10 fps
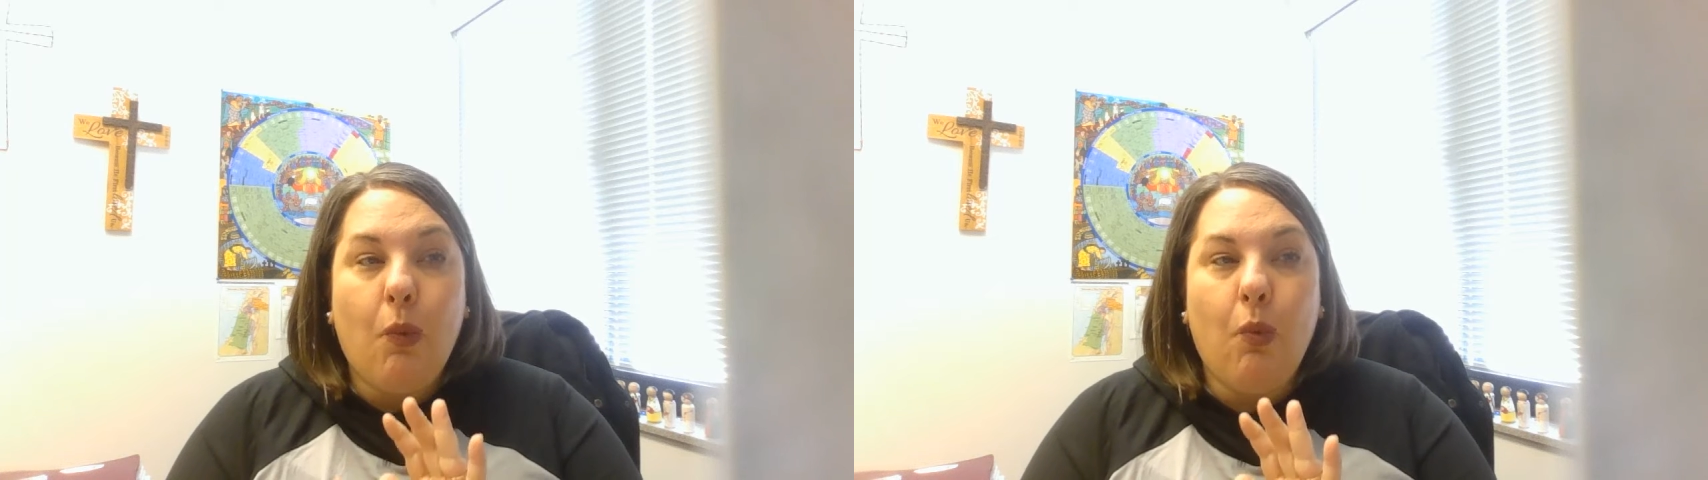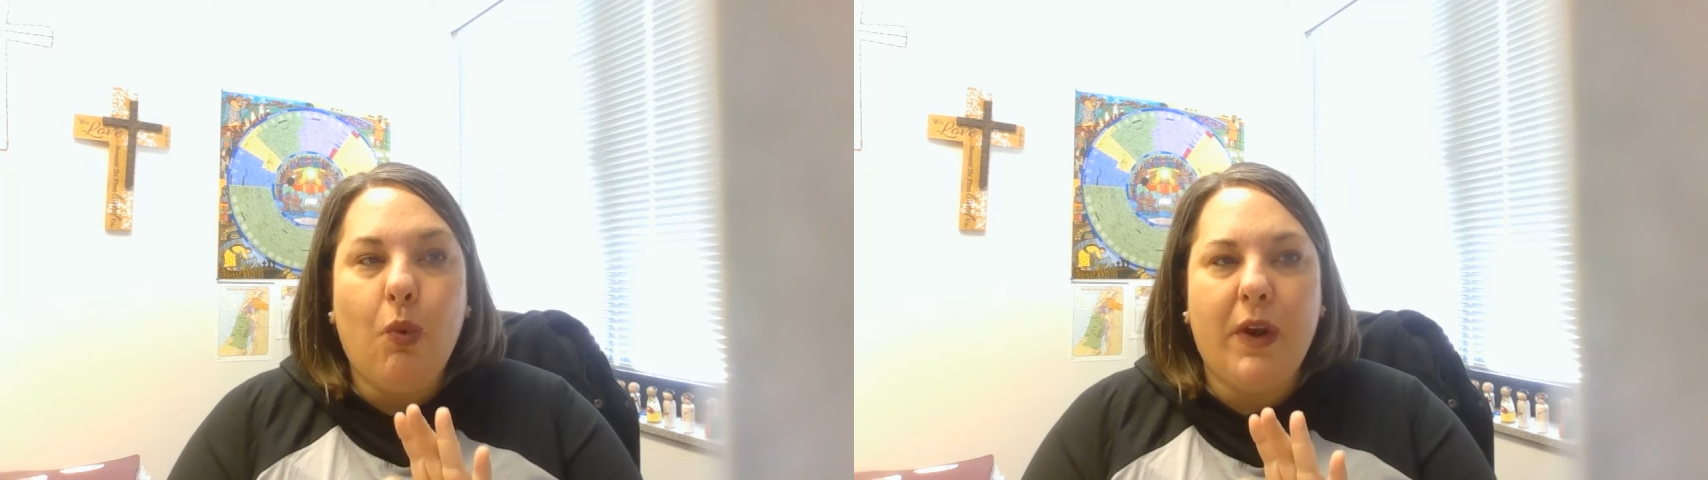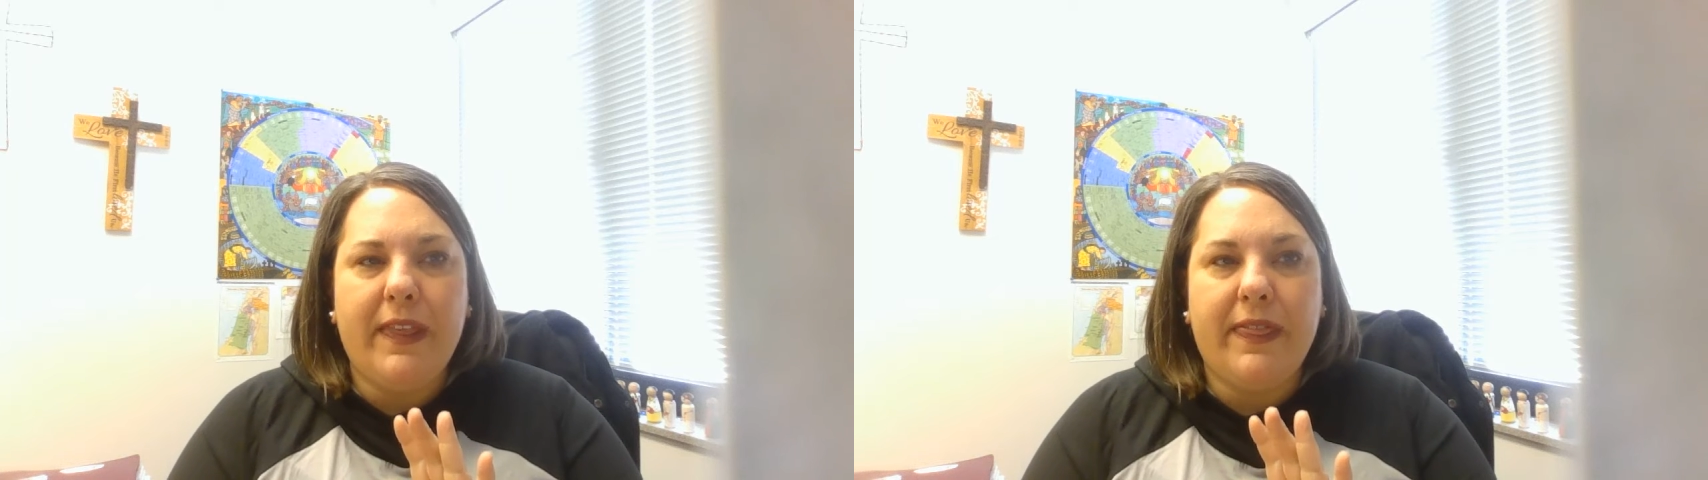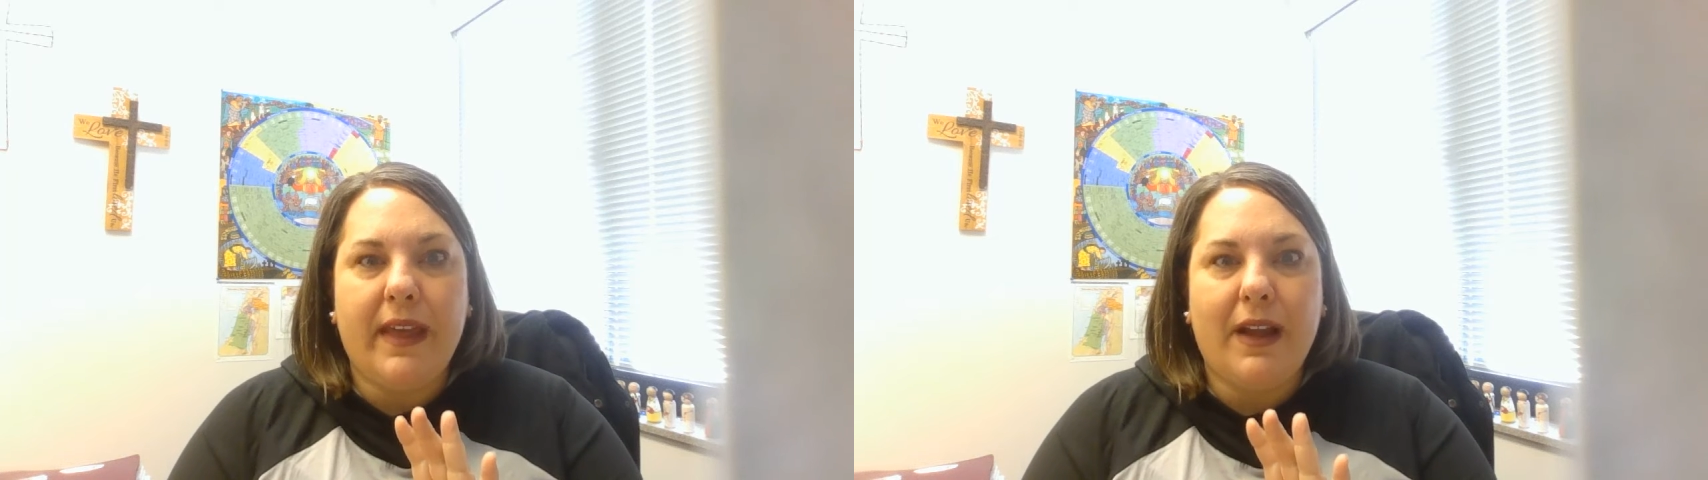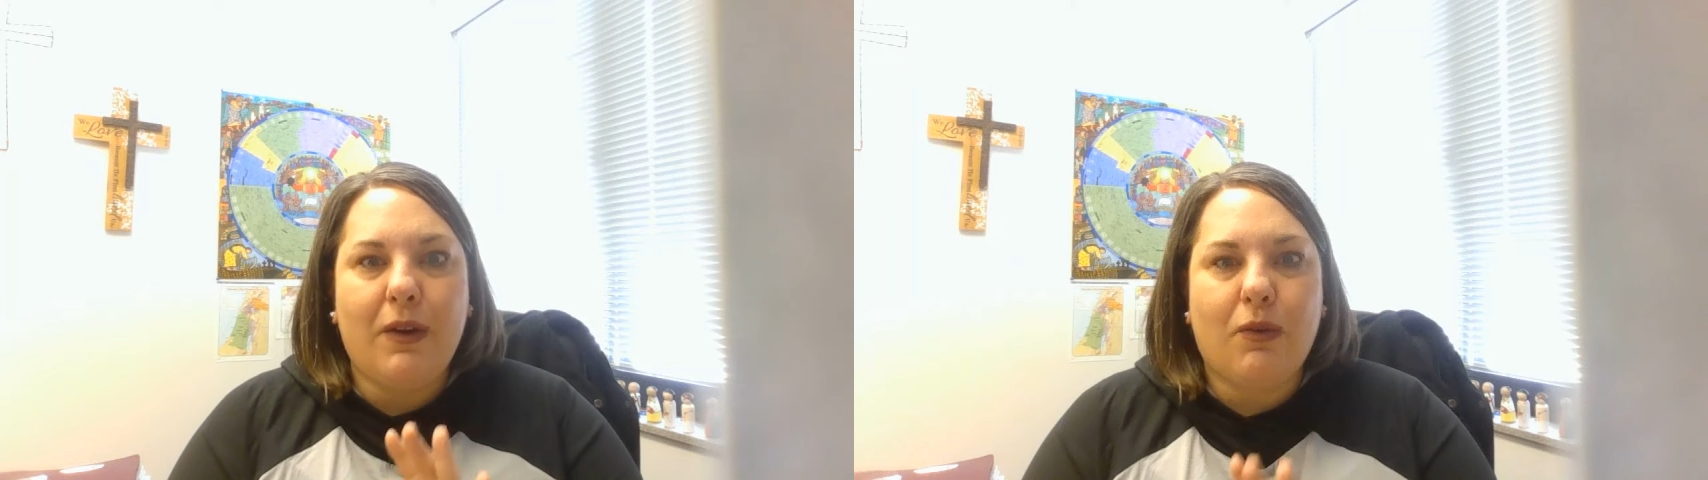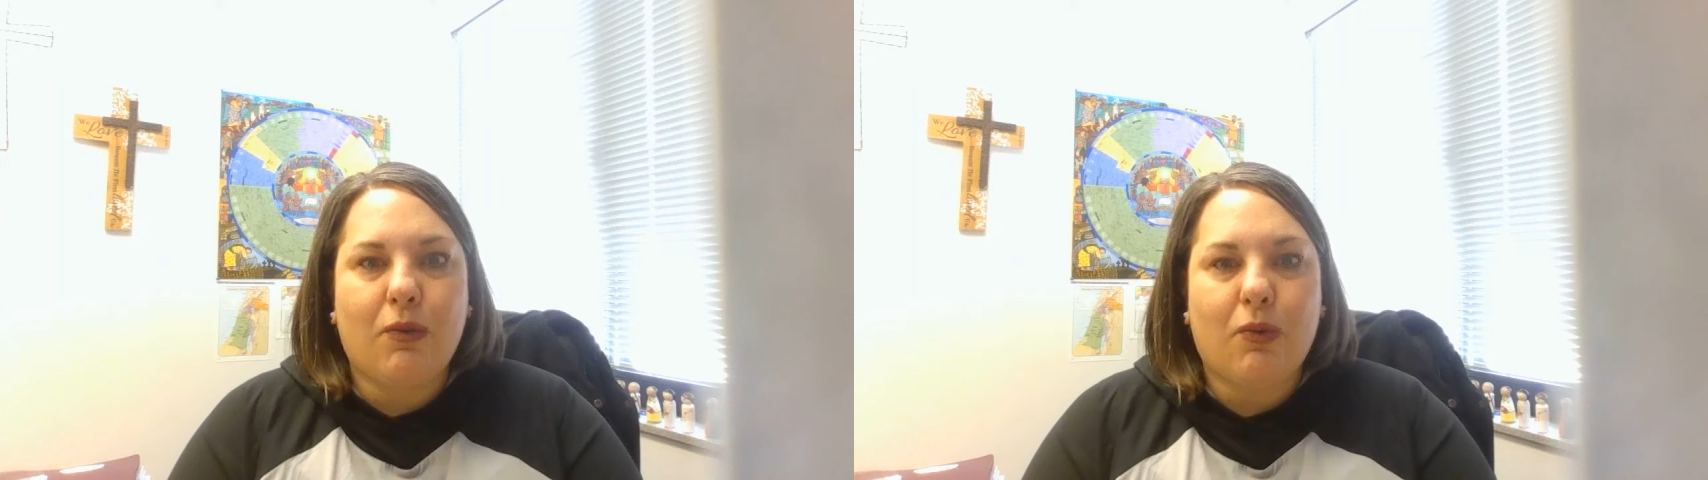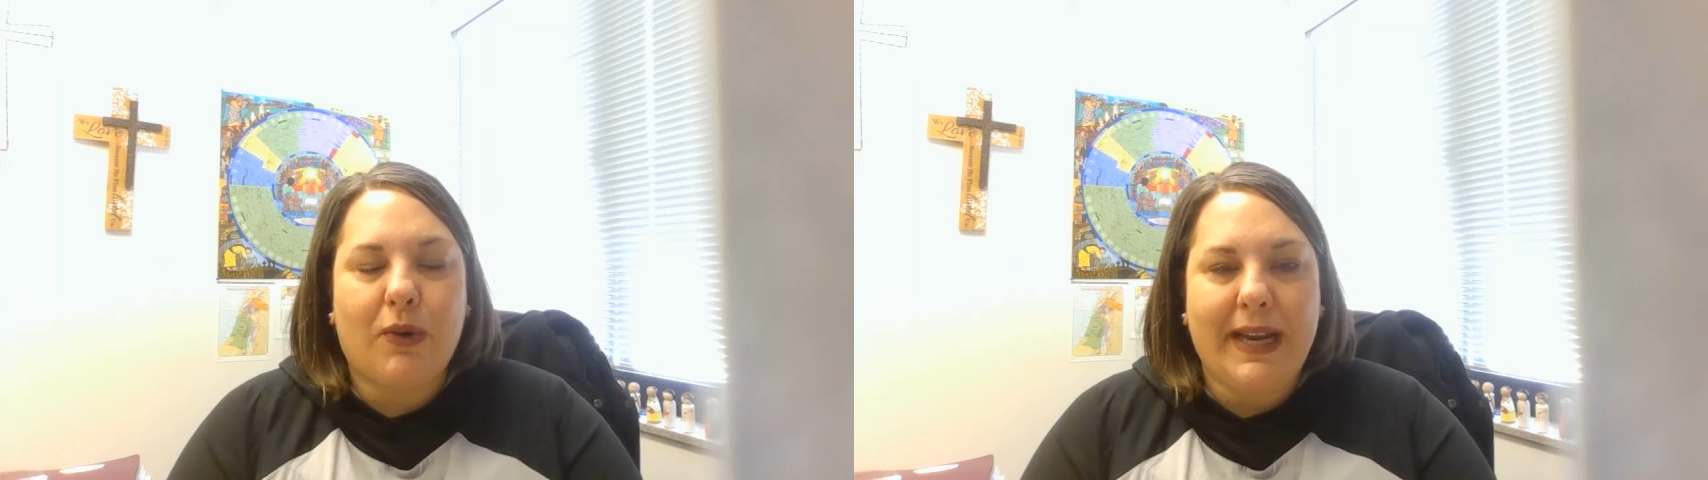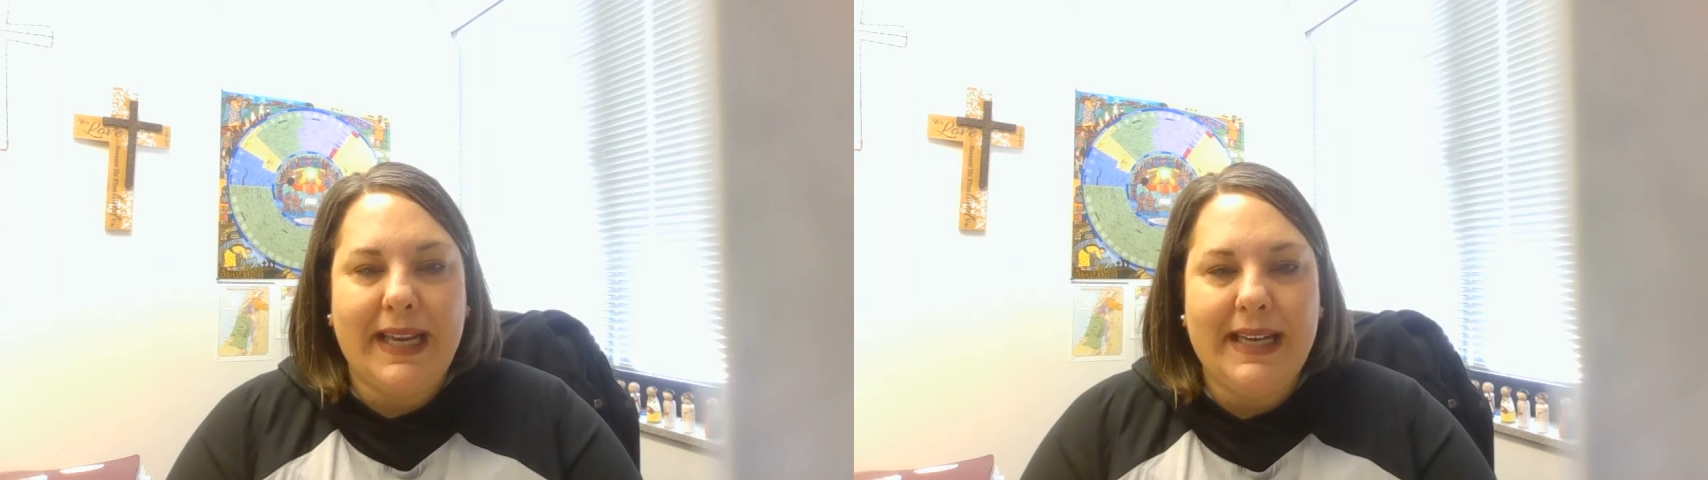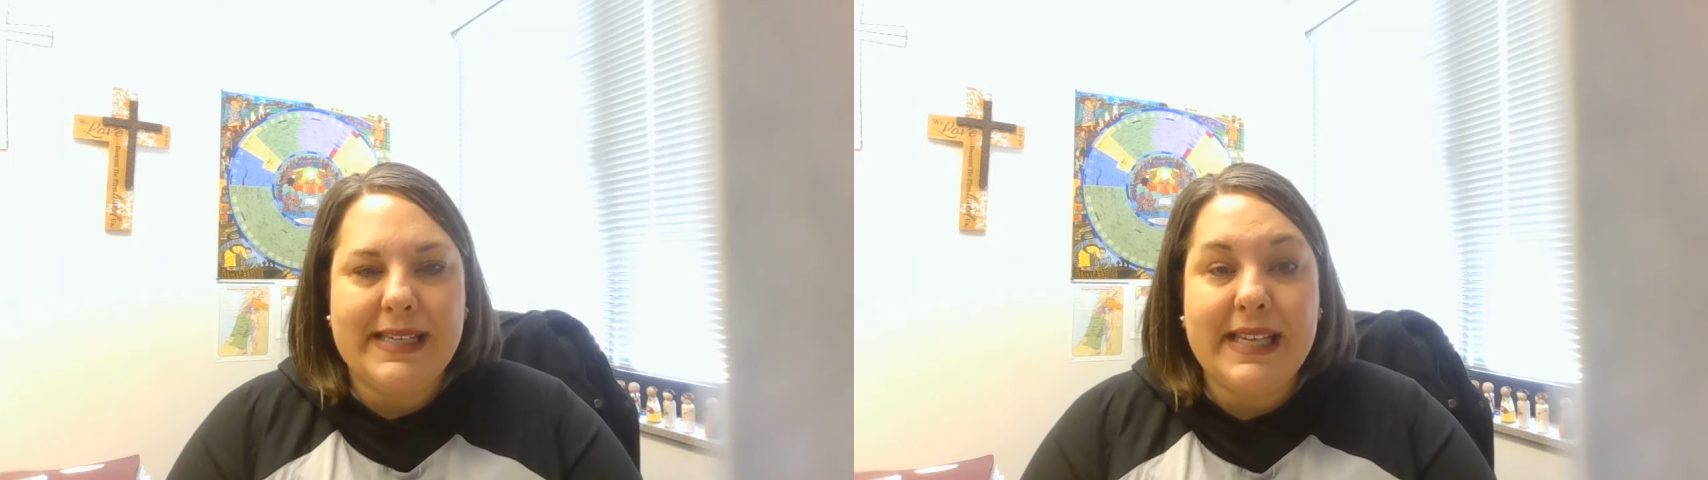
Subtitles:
with great